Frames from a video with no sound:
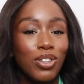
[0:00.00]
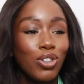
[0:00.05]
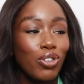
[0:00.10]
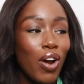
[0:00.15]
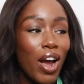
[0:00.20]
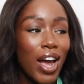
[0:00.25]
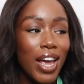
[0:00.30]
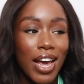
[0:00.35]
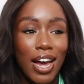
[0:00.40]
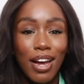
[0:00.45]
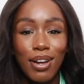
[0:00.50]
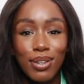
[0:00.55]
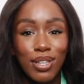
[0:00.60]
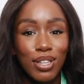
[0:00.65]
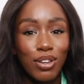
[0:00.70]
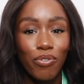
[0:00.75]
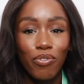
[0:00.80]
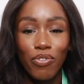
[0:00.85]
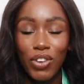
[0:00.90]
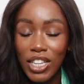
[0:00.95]
try out
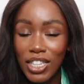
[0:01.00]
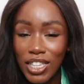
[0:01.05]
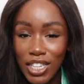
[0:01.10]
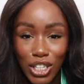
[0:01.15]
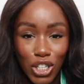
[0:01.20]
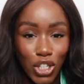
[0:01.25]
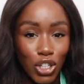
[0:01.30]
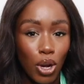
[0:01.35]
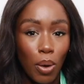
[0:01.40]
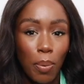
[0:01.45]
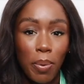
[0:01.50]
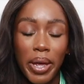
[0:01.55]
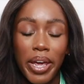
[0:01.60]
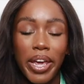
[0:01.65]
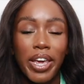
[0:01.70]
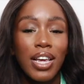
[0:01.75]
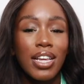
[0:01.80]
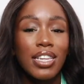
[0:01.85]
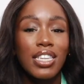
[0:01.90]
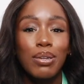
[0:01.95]
some vintage
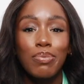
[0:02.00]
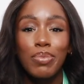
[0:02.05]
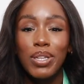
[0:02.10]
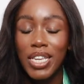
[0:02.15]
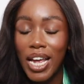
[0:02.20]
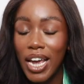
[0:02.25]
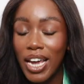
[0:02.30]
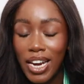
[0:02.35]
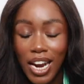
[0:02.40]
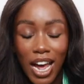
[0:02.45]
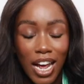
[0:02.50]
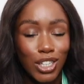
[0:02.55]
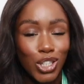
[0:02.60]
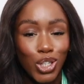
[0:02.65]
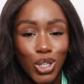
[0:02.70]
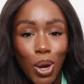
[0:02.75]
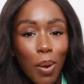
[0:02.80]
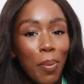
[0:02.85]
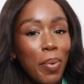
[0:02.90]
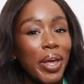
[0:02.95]
shopping, some secondhand
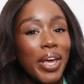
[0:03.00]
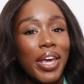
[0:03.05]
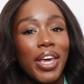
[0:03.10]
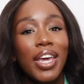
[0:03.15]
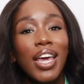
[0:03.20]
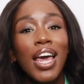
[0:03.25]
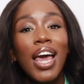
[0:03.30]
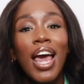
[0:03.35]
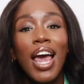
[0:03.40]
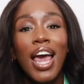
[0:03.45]
shopping.